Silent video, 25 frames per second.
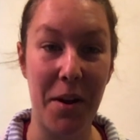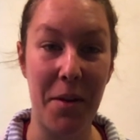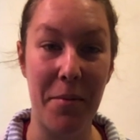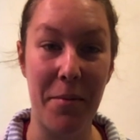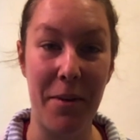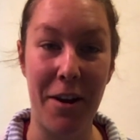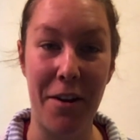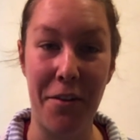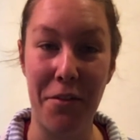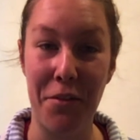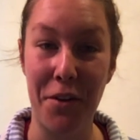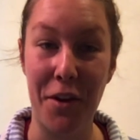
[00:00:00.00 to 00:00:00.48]

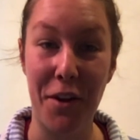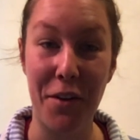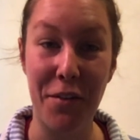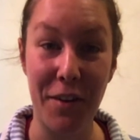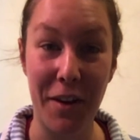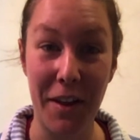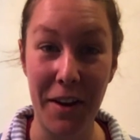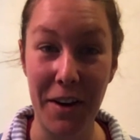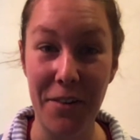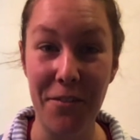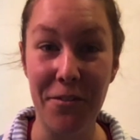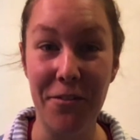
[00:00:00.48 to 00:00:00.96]
mouth, I
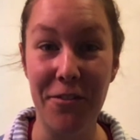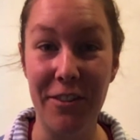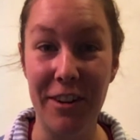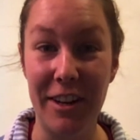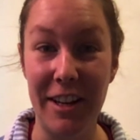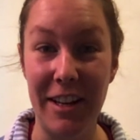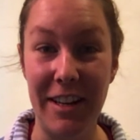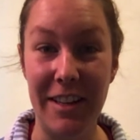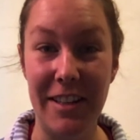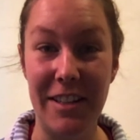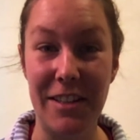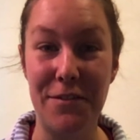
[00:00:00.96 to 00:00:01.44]
found it
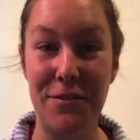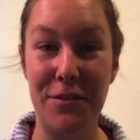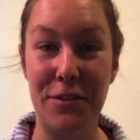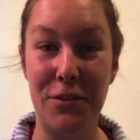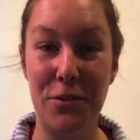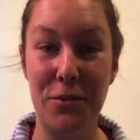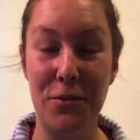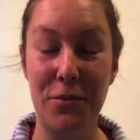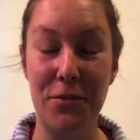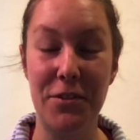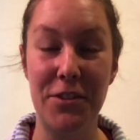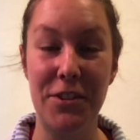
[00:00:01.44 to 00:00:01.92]
really
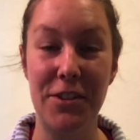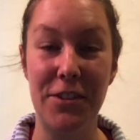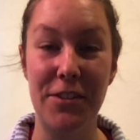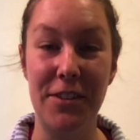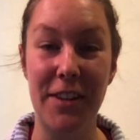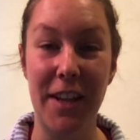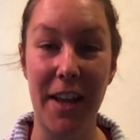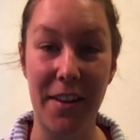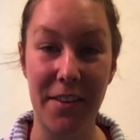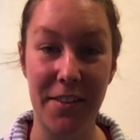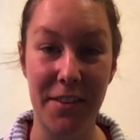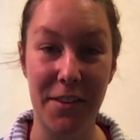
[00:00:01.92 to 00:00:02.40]
difficult to
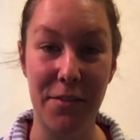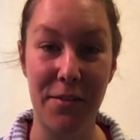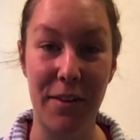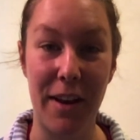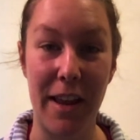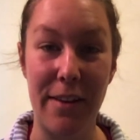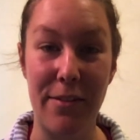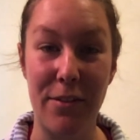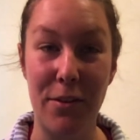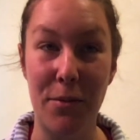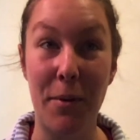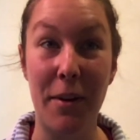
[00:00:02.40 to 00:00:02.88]
guess the
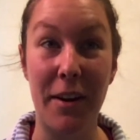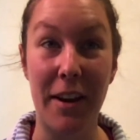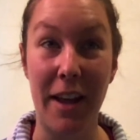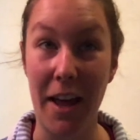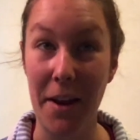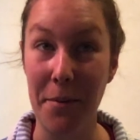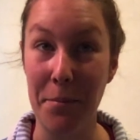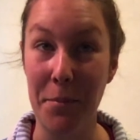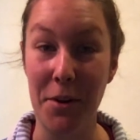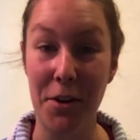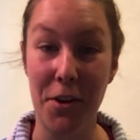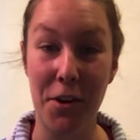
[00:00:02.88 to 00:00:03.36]
flavour when I
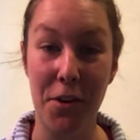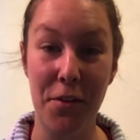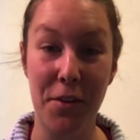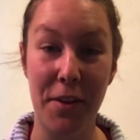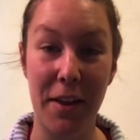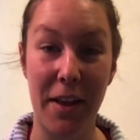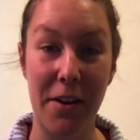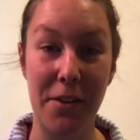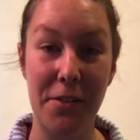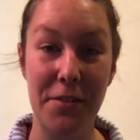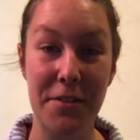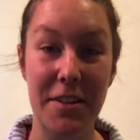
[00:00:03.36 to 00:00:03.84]
had my nose
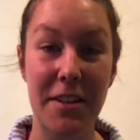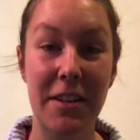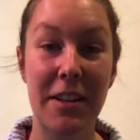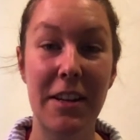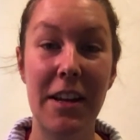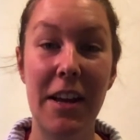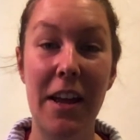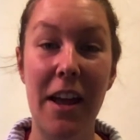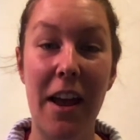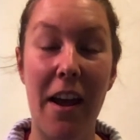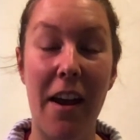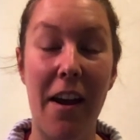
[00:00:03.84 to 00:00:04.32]
held.
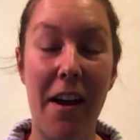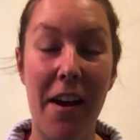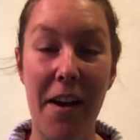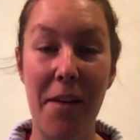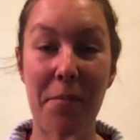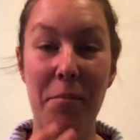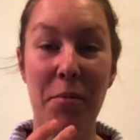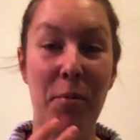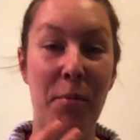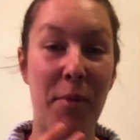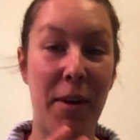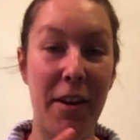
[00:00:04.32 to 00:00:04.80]

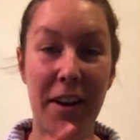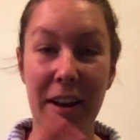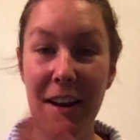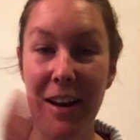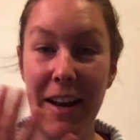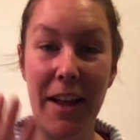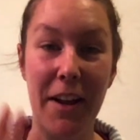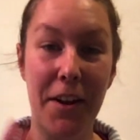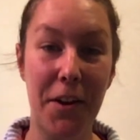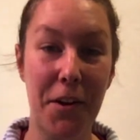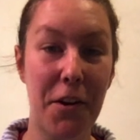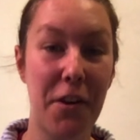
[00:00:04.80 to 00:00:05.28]
But when I
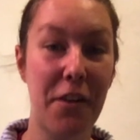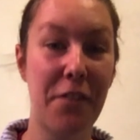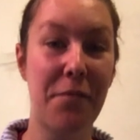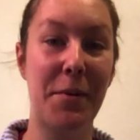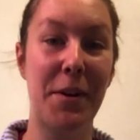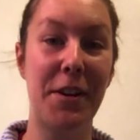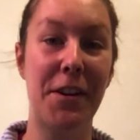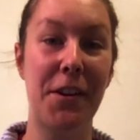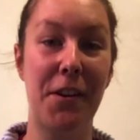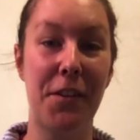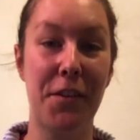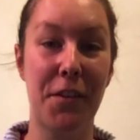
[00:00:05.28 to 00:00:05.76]
let go of my
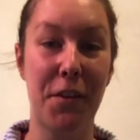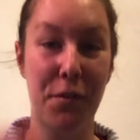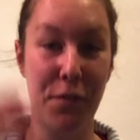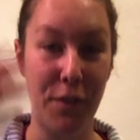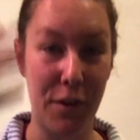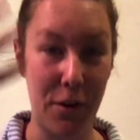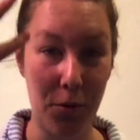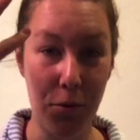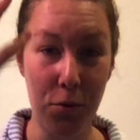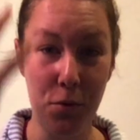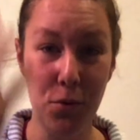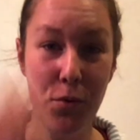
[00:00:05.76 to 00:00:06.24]
nose, I
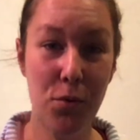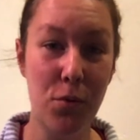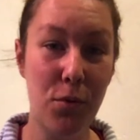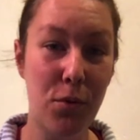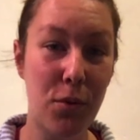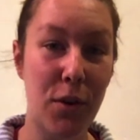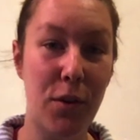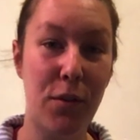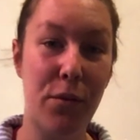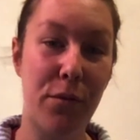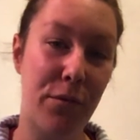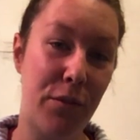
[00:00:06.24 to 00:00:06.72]
felt all
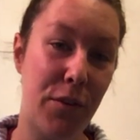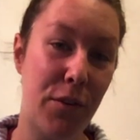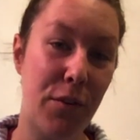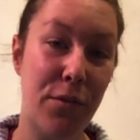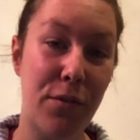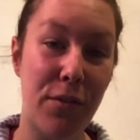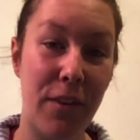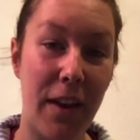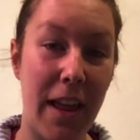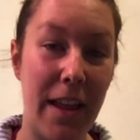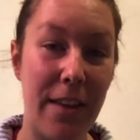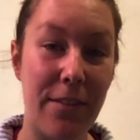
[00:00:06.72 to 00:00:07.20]
of the
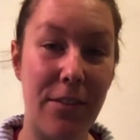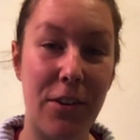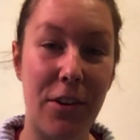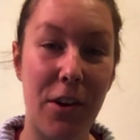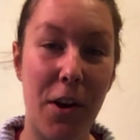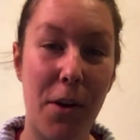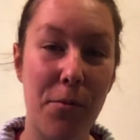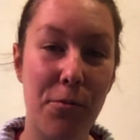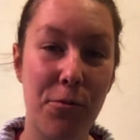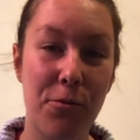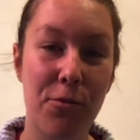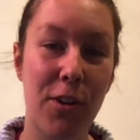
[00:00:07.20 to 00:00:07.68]
flavour
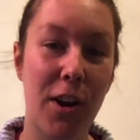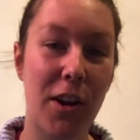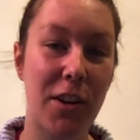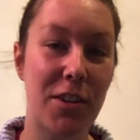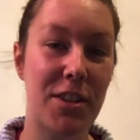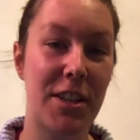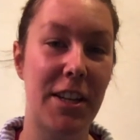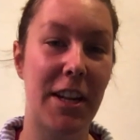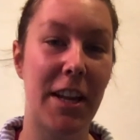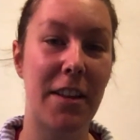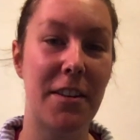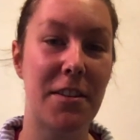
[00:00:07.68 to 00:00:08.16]
come
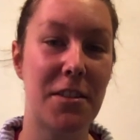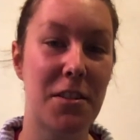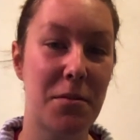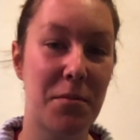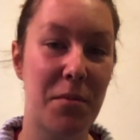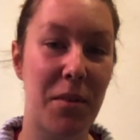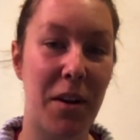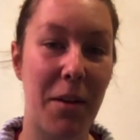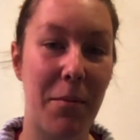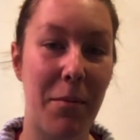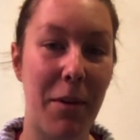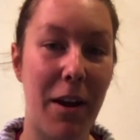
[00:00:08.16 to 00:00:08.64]
rushing into
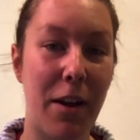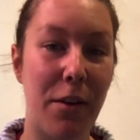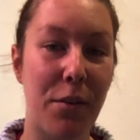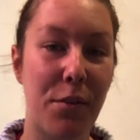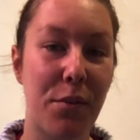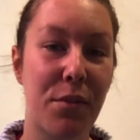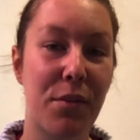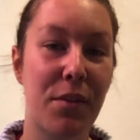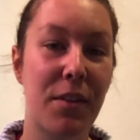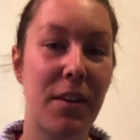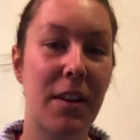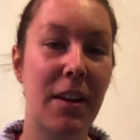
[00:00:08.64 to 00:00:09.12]
my mouth.
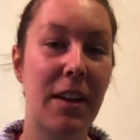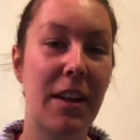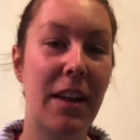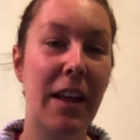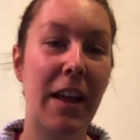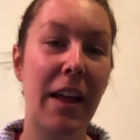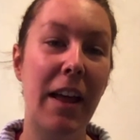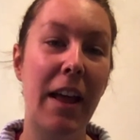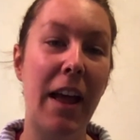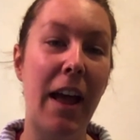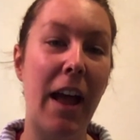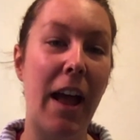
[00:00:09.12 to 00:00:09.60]

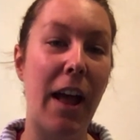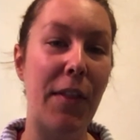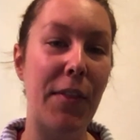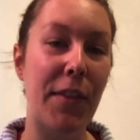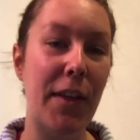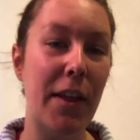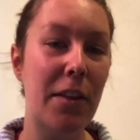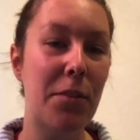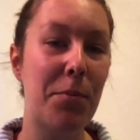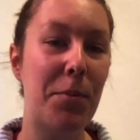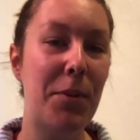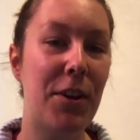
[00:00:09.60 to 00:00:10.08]
And
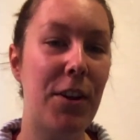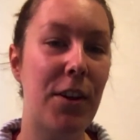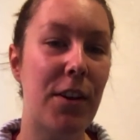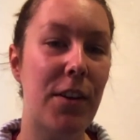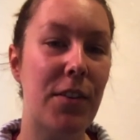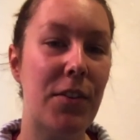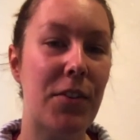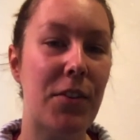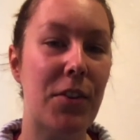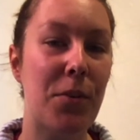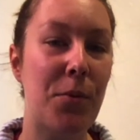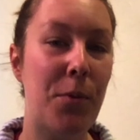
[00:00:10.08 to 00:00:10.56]
that's
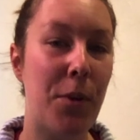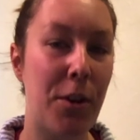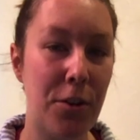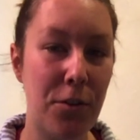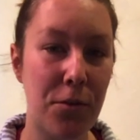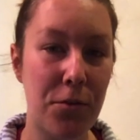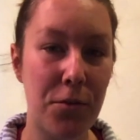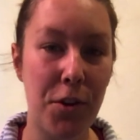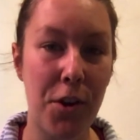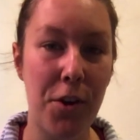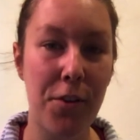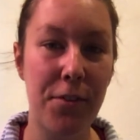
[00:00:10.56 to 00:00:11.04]
because when your
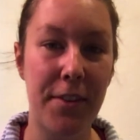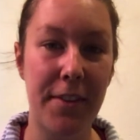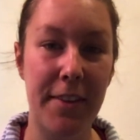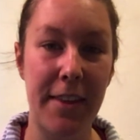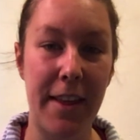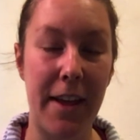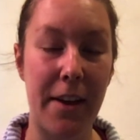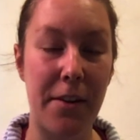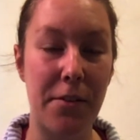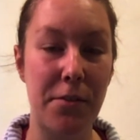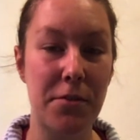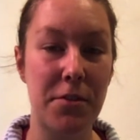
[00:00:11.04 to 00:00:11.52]
nose is
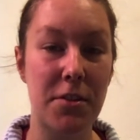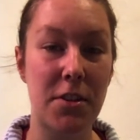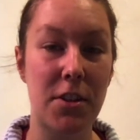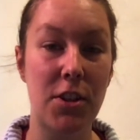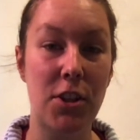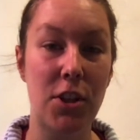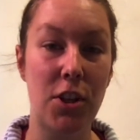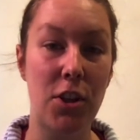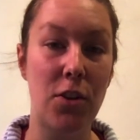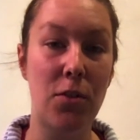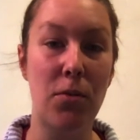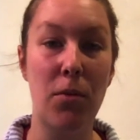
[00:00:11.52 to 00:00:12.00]
held,
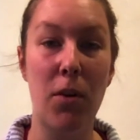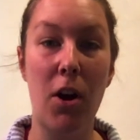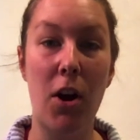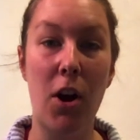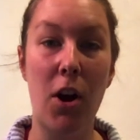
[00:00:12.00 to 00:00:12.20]
you are